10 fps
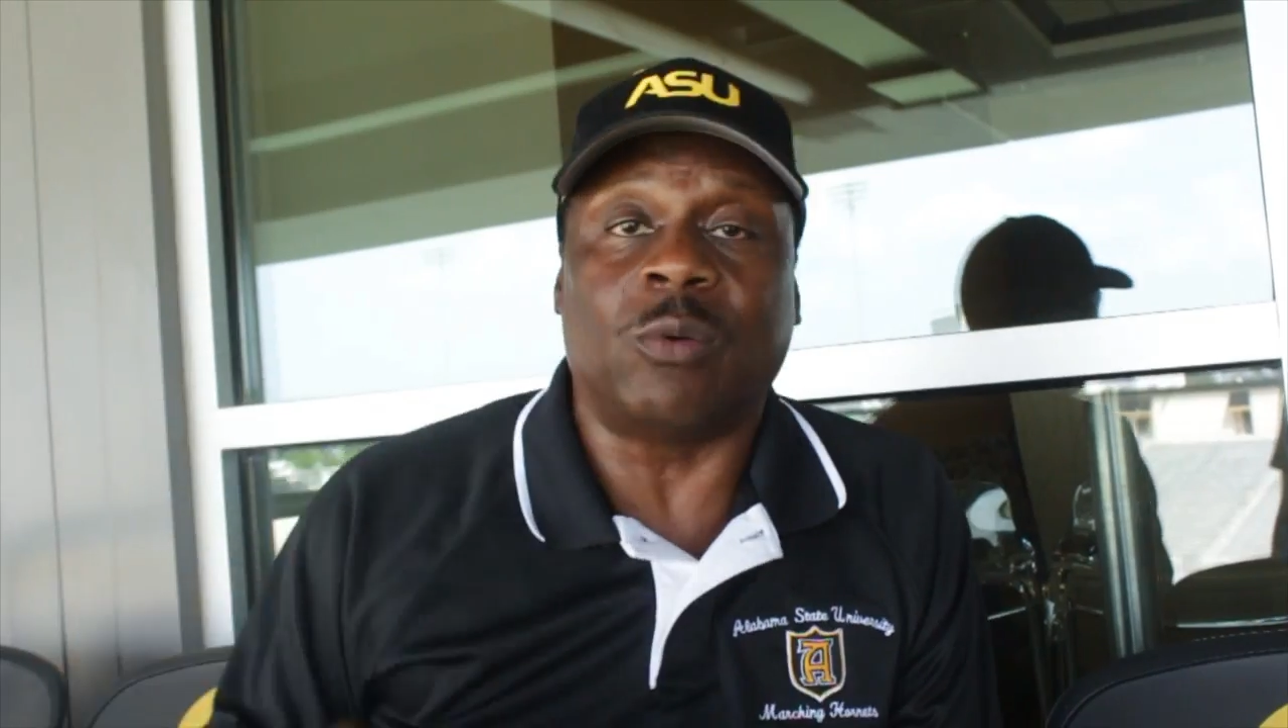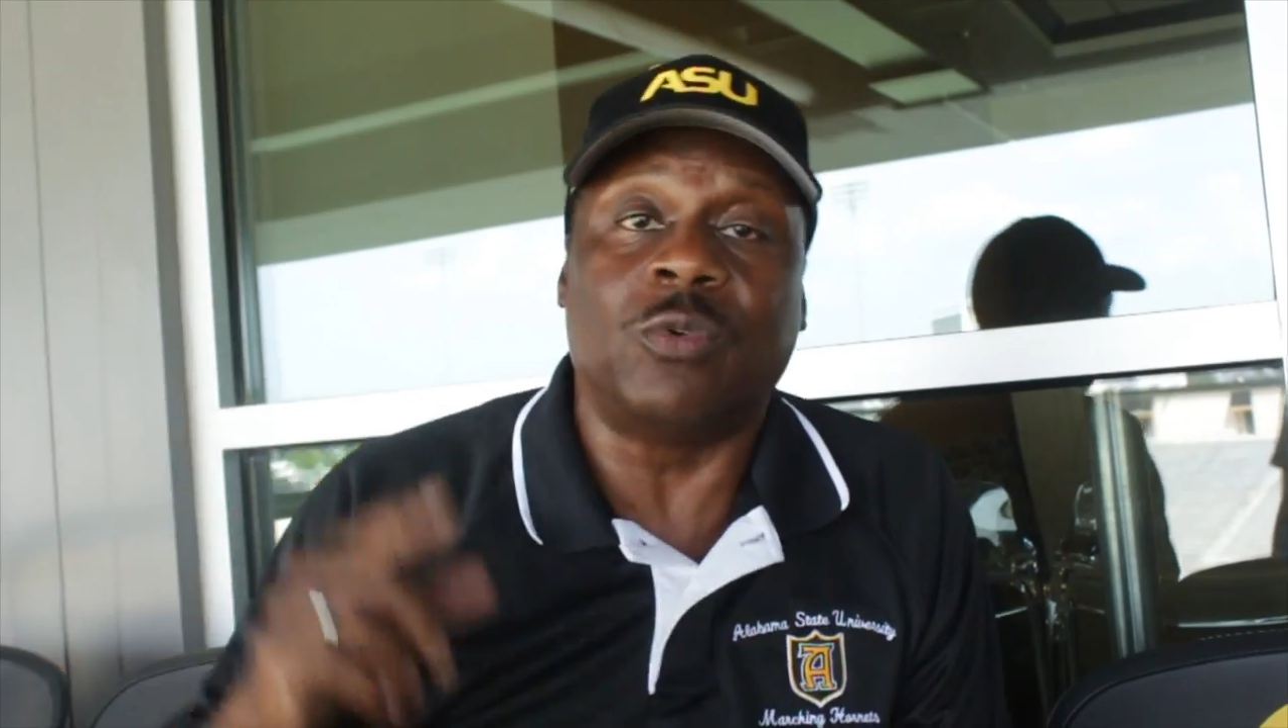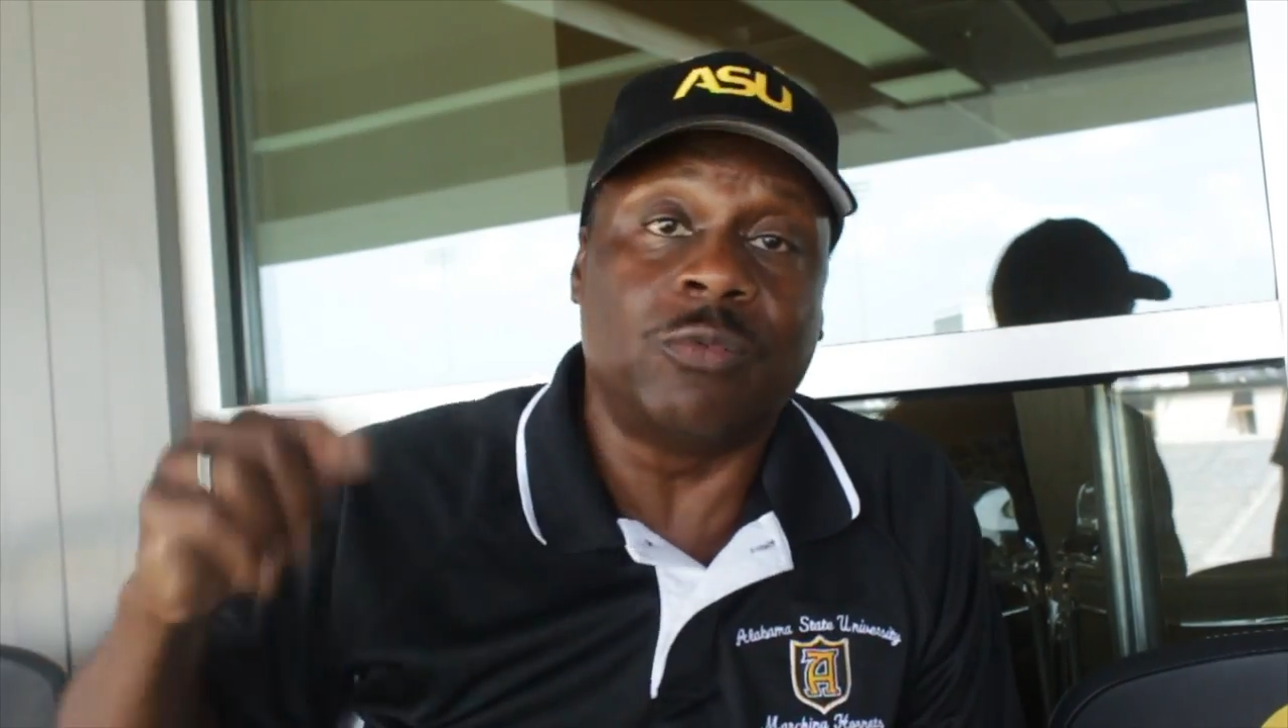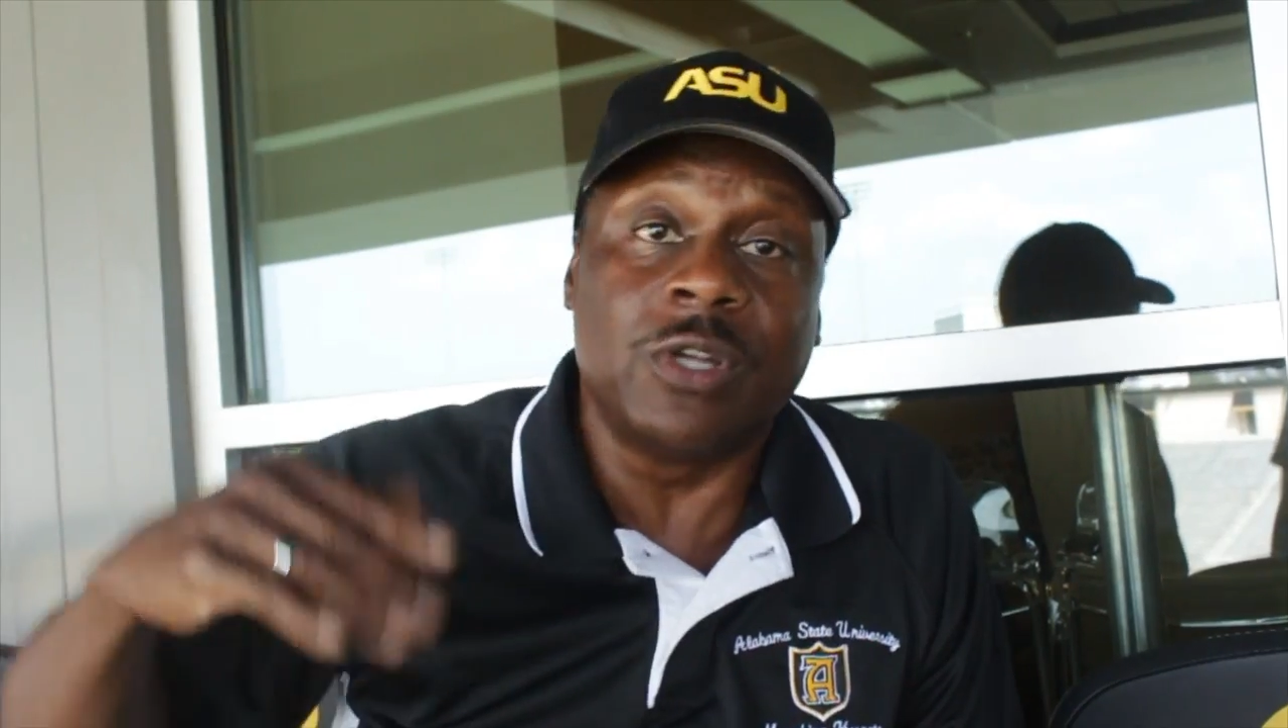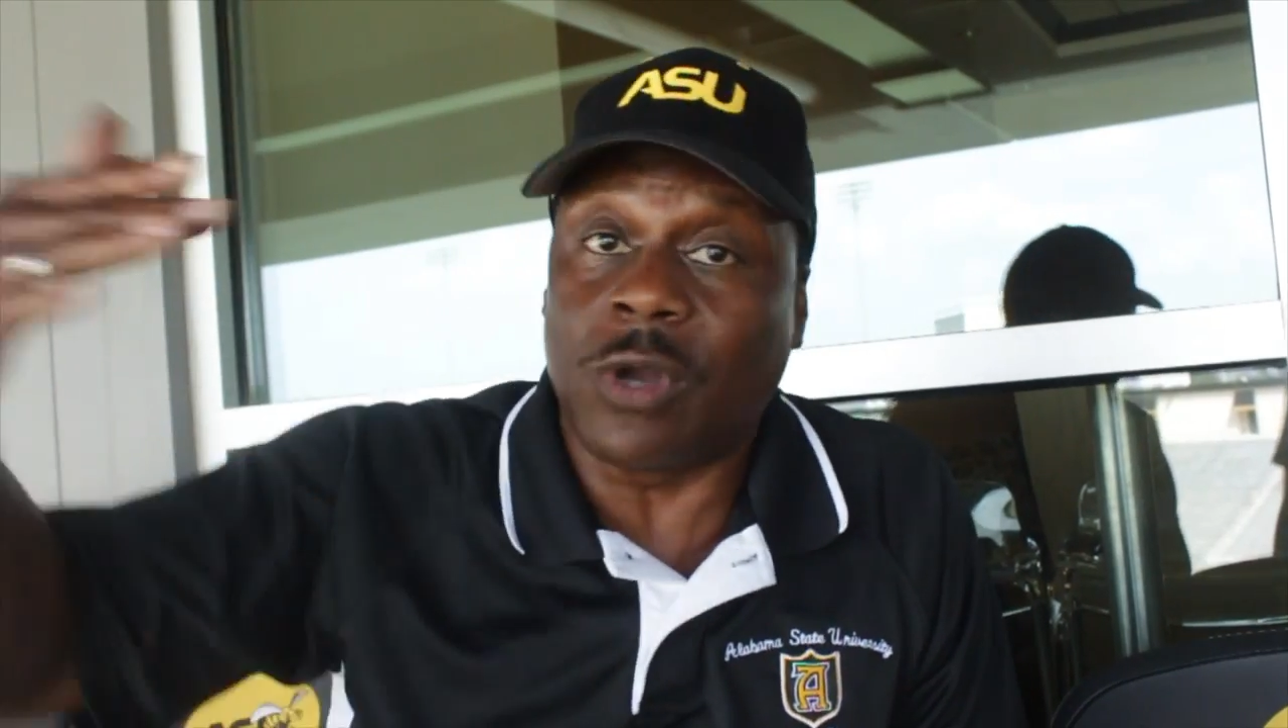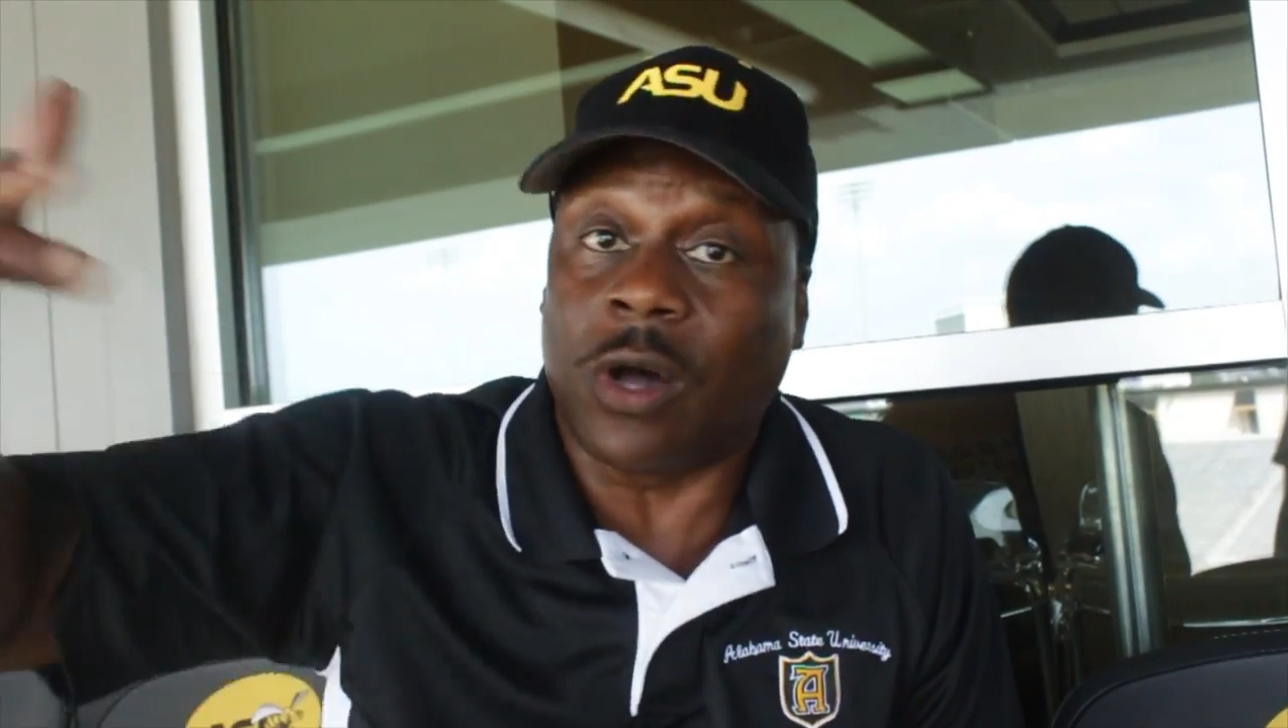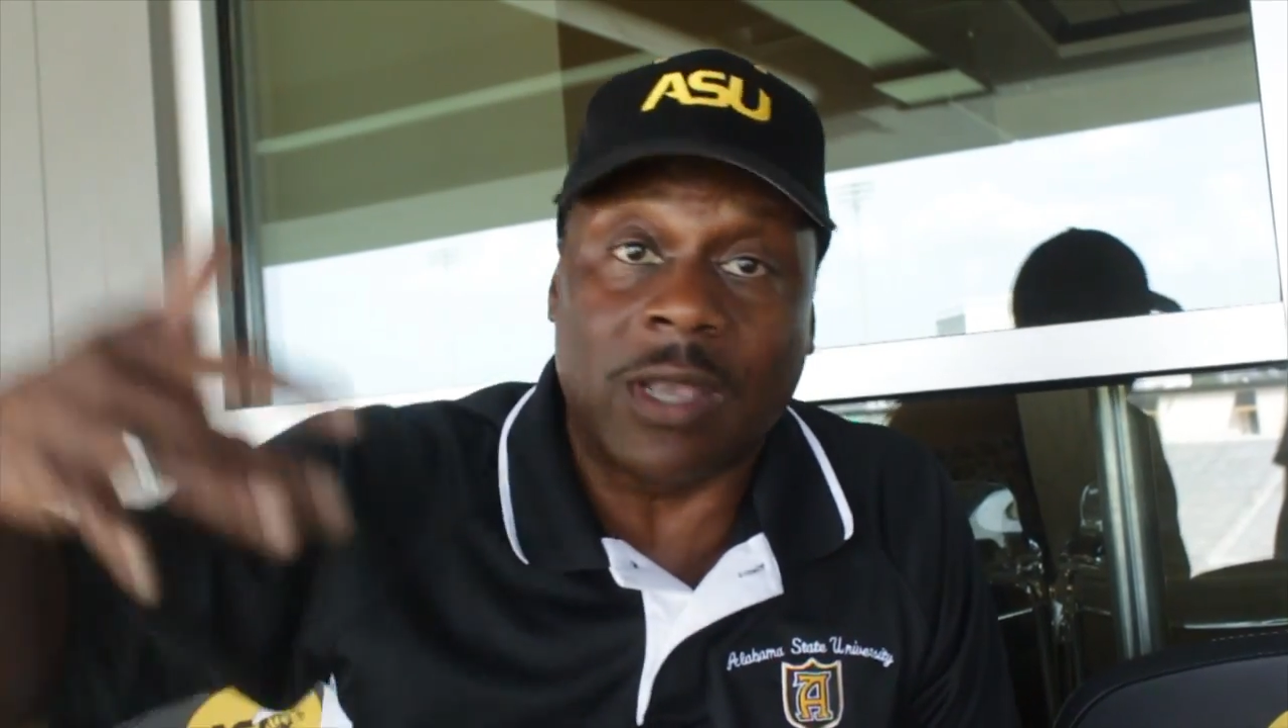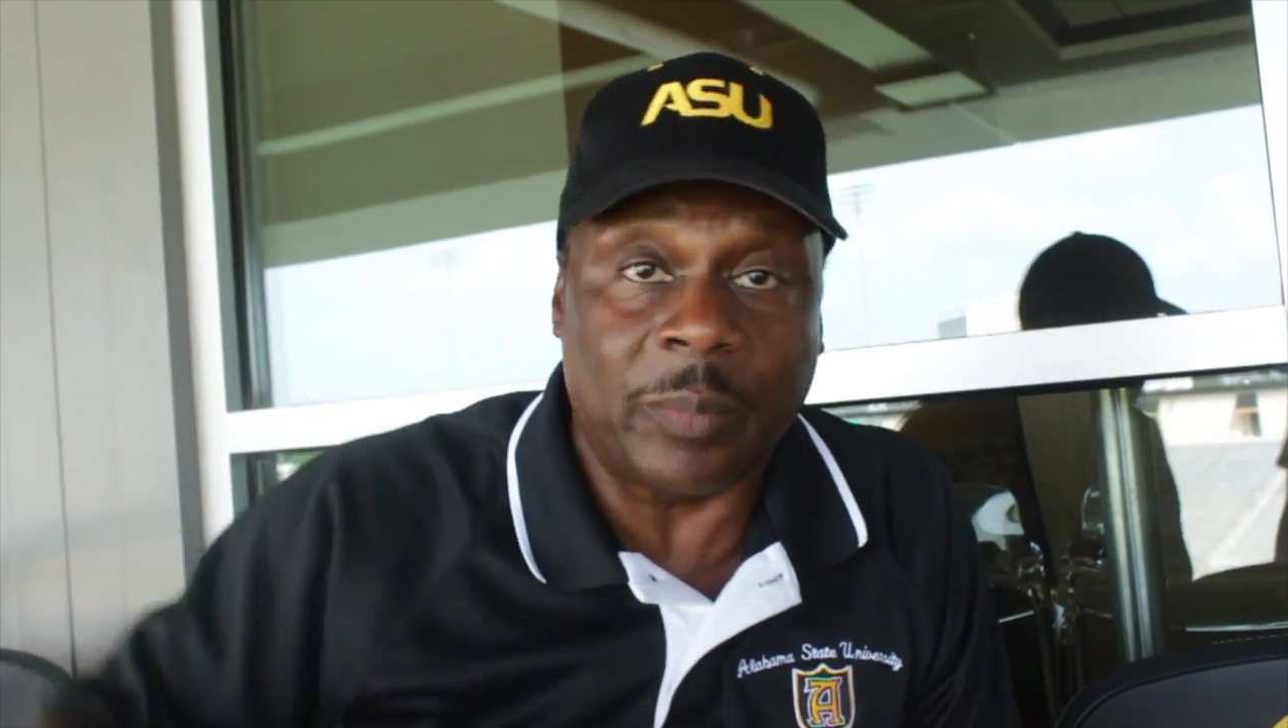When we roll